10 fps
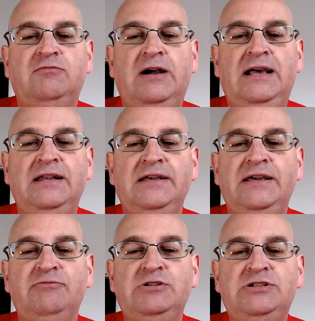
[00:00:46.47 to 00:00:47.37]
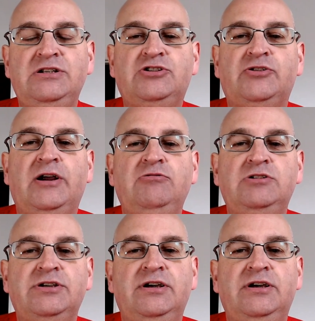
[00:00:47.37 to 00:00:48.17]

well, it was a drought,